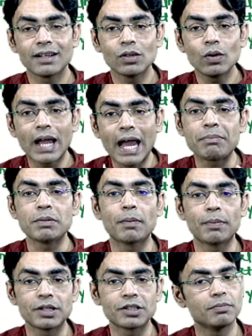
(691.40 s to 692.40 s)
happy
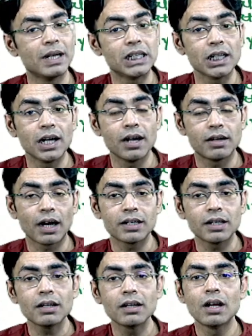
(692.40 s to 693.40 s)
puppets, mentally
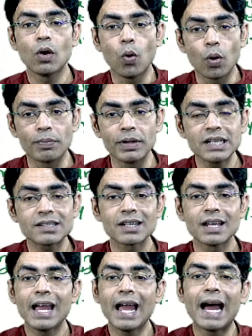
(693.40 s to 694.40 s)
retarded, obese,
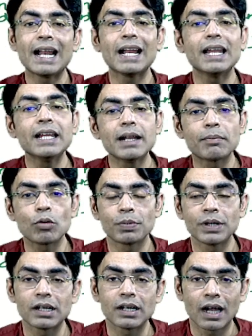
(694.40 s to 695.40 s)
and
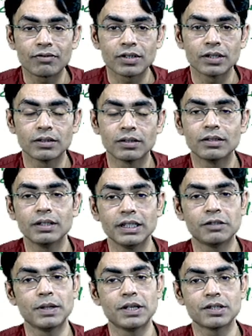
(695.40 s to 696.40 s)
inappropriate laughter these
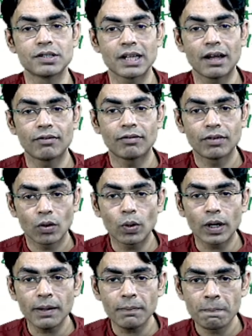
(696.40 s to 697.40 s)
patients have.
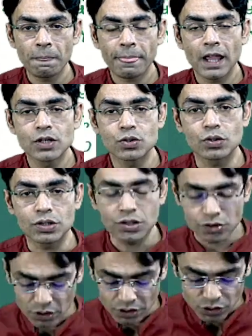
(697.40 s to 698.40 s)
Okay, so this
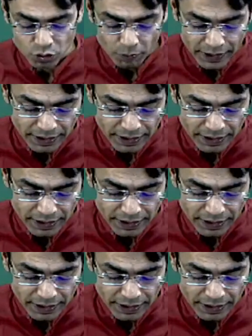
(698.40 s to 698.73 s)
is your genomic